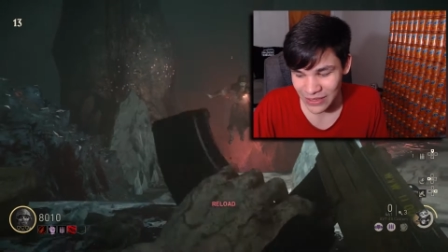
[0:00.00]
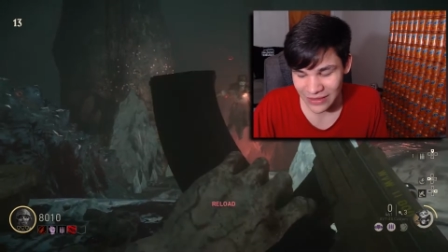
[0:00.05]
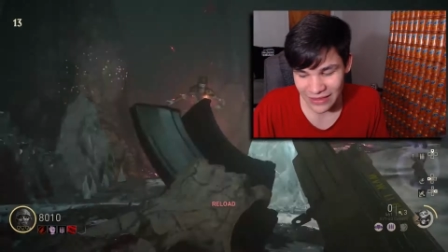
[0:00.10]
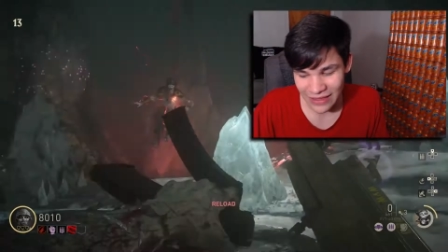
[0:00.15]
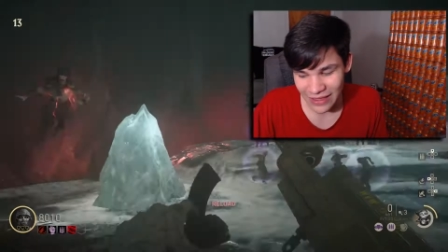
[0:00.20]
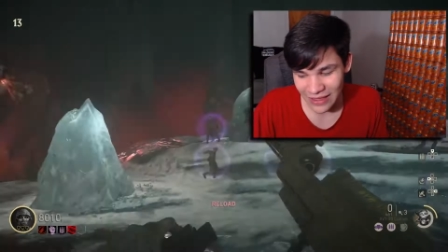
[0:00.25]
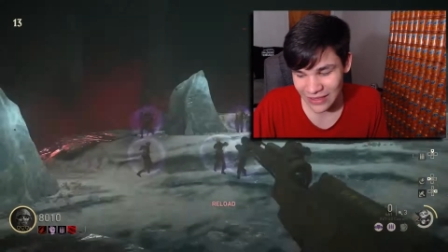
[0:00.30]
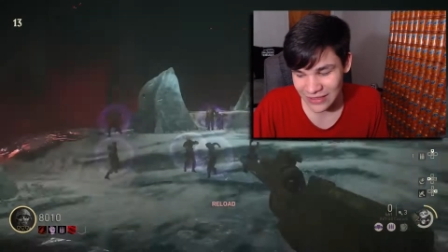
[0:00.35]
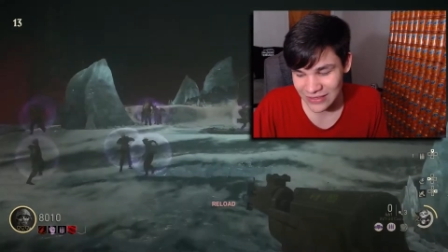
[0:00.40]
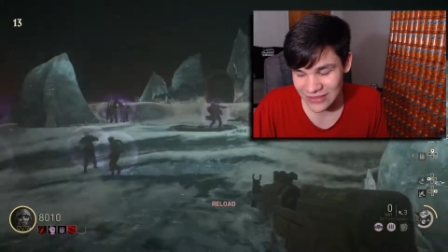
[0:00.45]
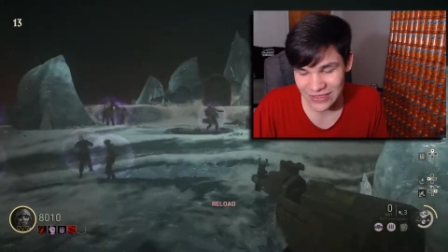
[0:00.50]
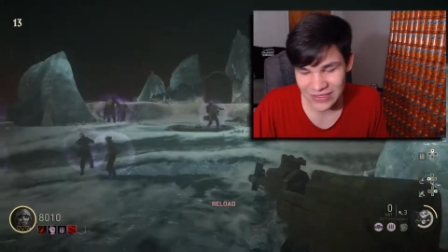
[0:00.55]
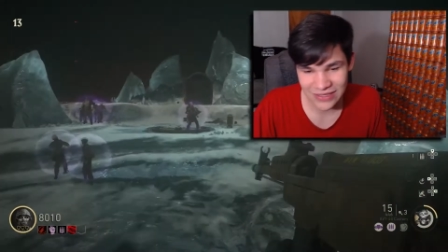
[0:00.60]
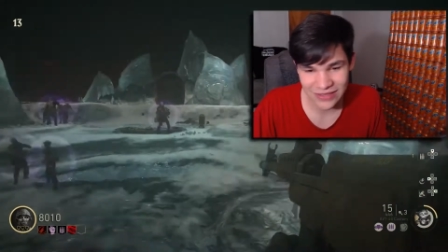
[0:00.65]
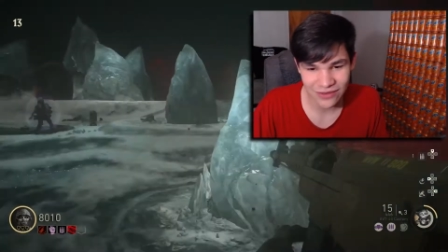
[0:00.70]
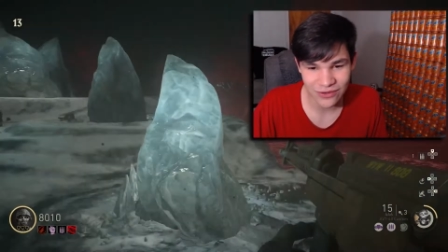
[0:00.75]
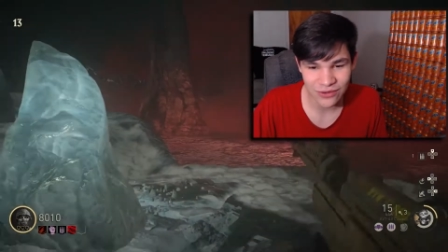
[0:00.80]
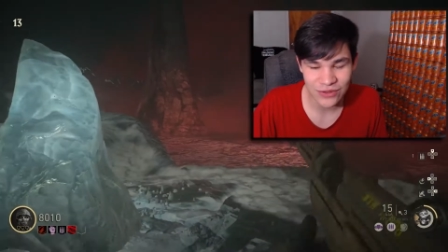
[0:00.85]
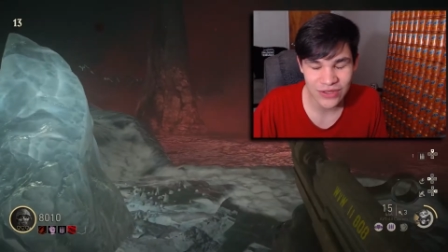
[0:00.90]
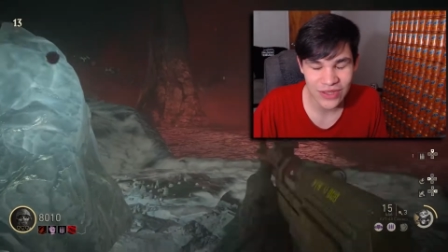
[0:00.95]
mean, it
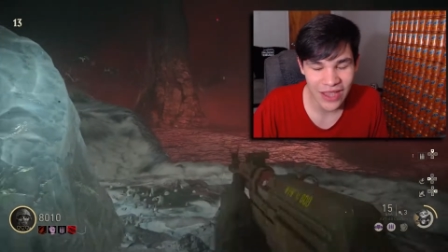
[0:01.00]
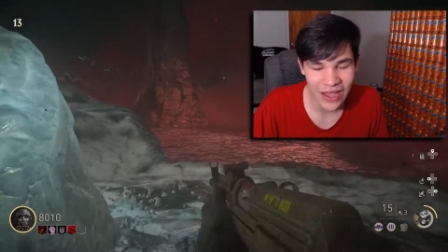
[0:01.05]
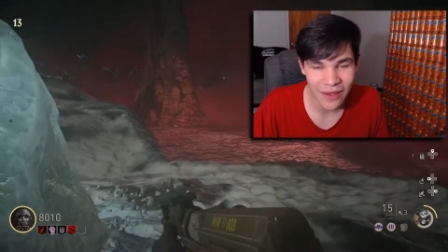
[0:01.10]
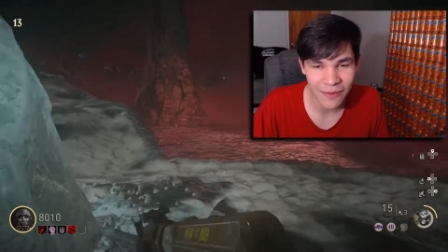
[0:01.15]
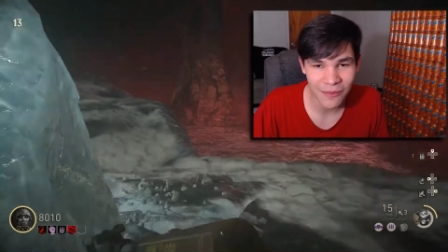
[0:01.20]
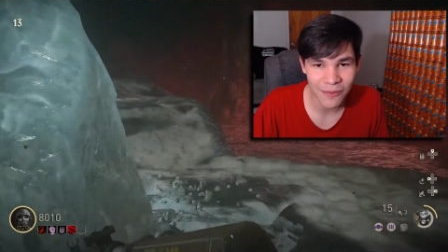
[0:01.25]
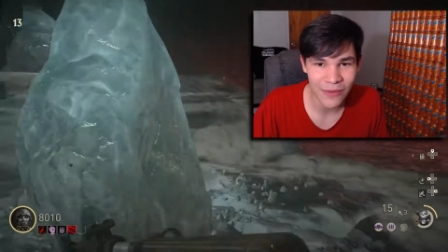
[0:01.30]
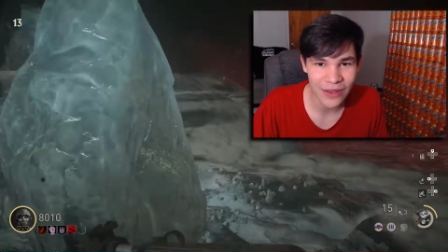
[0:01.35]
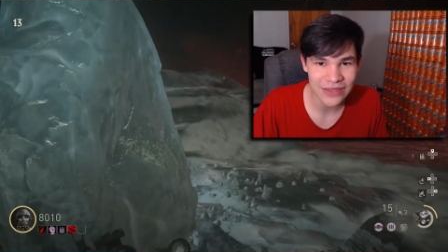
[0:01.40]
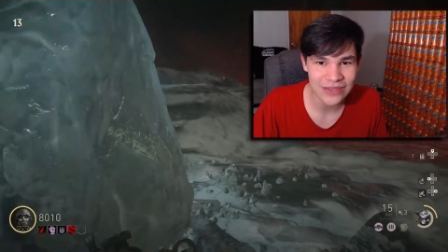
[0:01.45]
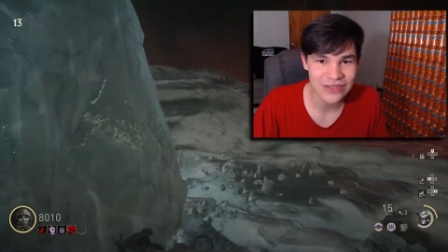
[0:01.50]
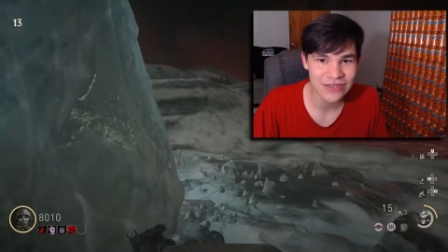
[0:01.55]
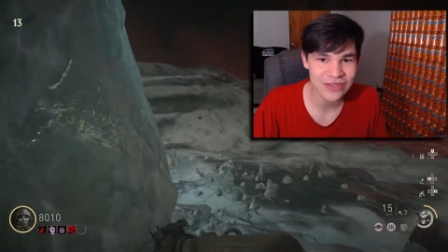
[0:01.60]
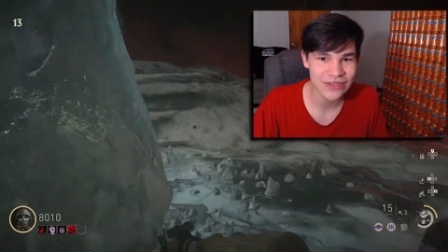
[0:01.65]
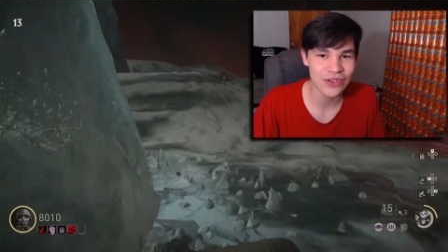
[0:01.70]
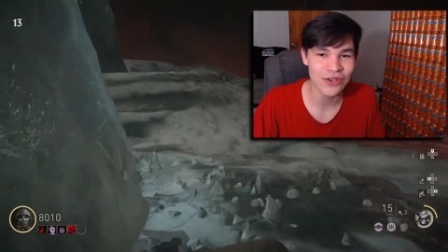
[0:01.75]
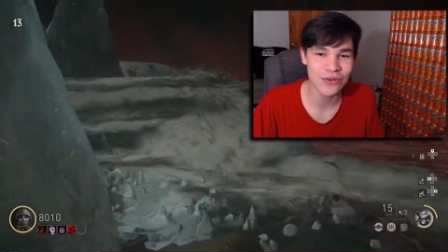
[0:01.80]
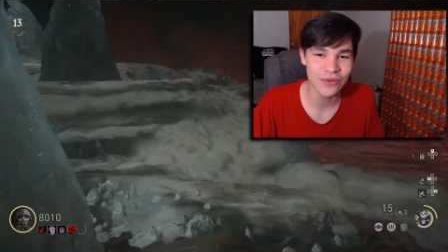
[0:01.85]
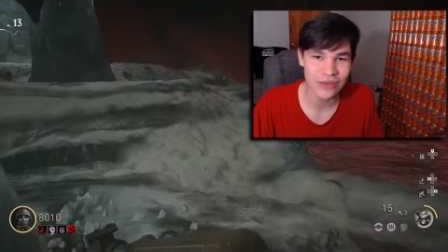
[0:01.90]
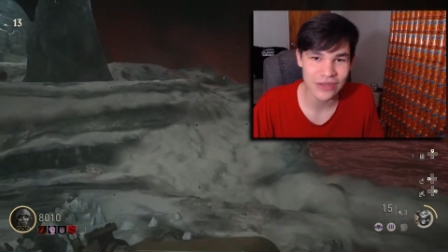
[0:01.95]
just, there's not
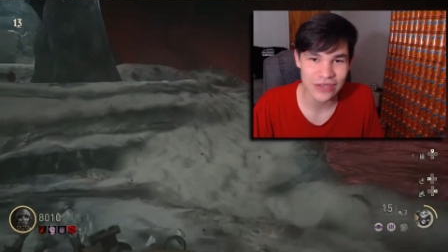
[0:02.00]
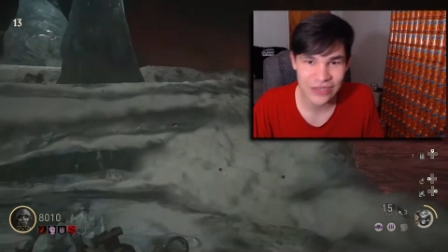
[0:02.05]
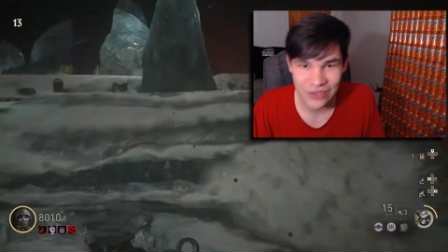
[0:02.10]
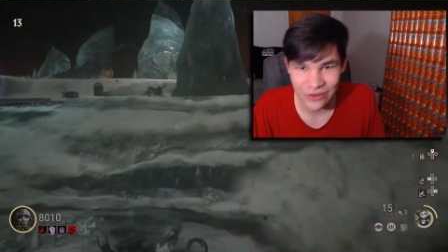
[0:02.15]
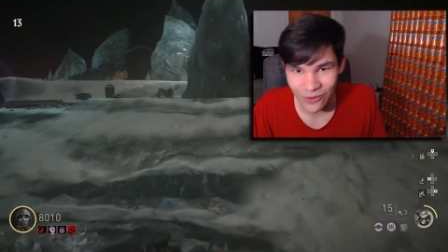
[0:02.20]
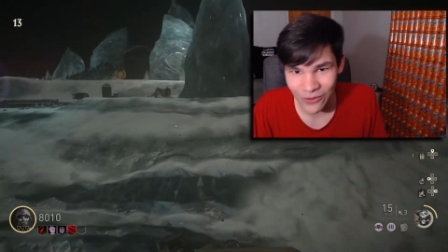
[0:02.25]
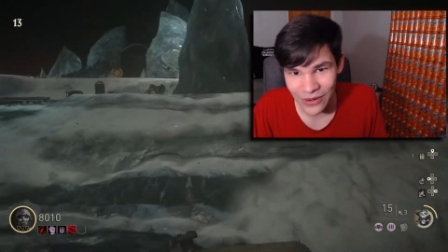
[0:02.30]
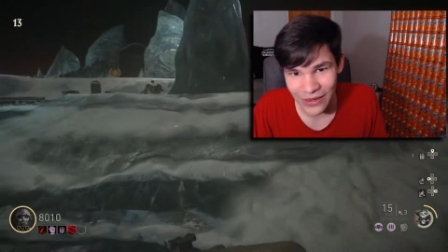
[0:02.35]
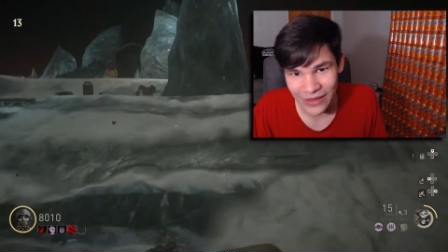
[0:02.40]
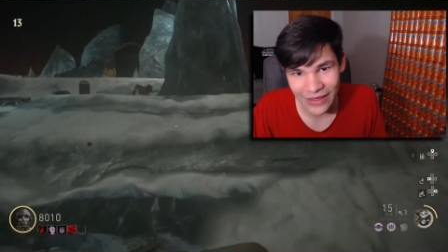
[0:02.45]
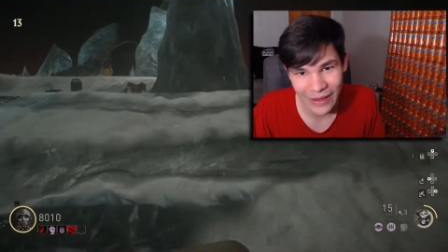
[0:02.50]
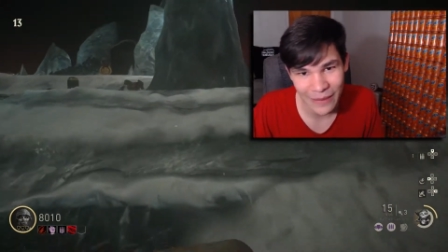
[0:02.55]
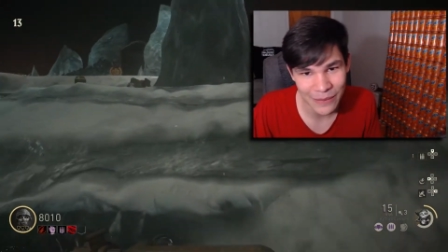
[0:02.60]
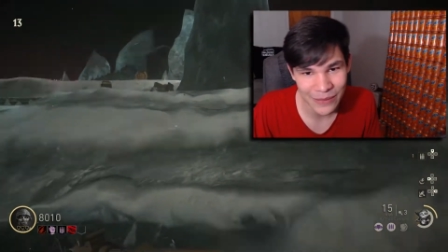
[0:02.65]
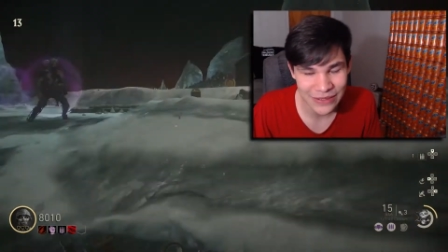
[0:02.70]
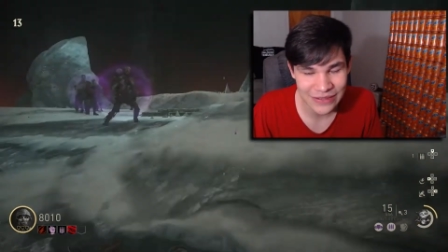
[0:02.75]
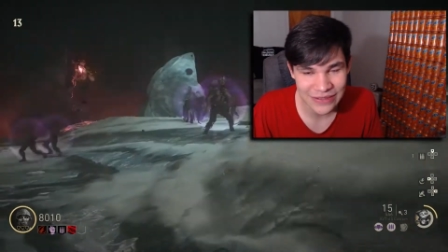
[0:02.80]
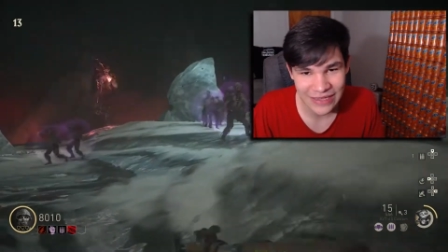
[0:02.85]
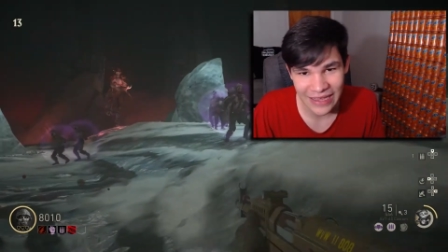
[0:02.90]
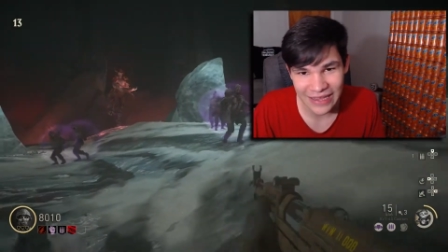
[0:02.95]
much to the
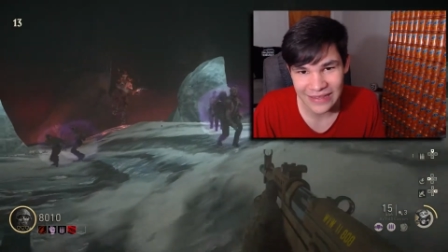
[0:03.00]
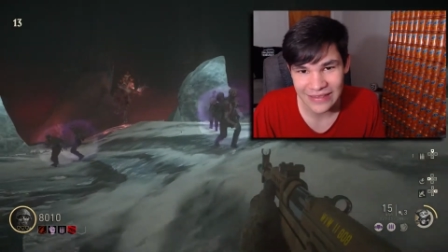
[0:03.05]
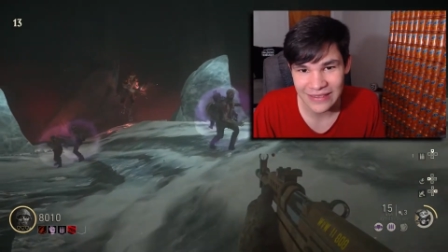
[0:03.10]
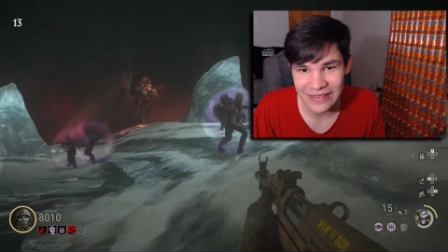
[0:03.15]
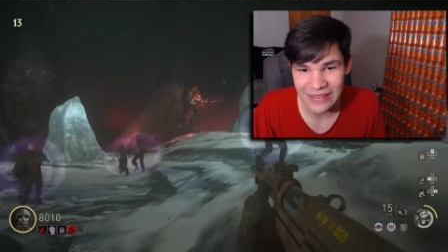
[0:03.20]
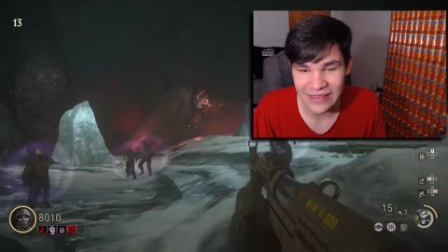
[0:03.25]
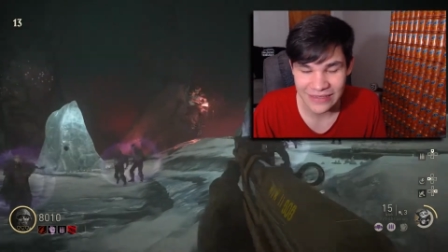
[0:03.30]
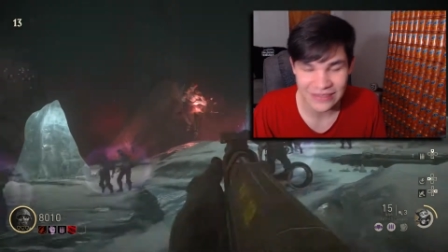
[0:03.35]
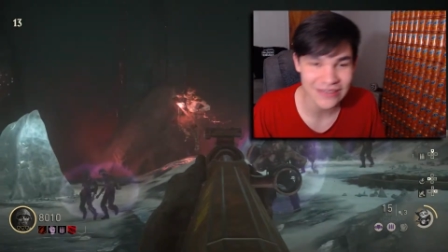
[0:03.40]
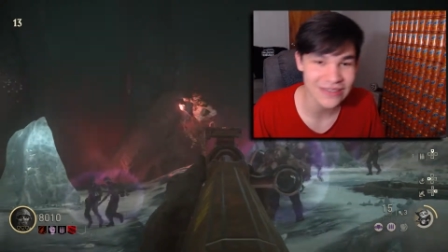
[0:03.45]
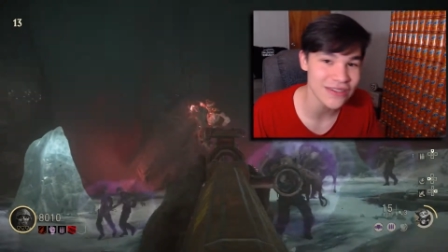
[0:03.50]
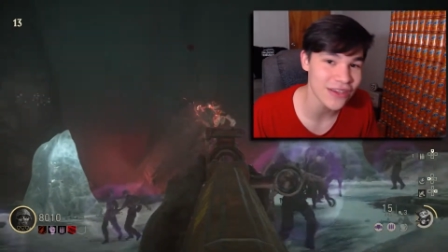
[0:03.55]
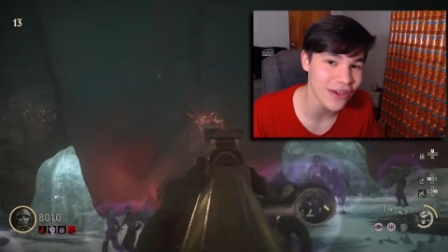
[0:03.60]
storyline besides this.